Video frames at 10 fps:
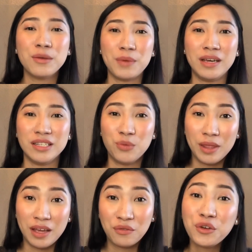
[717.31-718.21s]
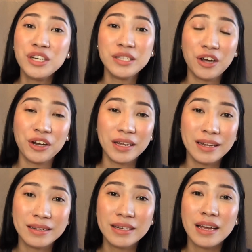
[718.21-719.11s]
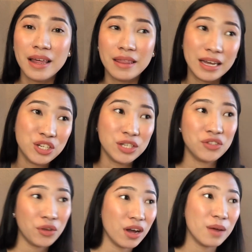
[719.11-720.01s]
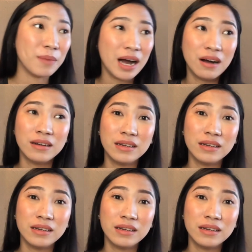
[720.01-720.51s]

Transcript: because when they first started, they just thought about a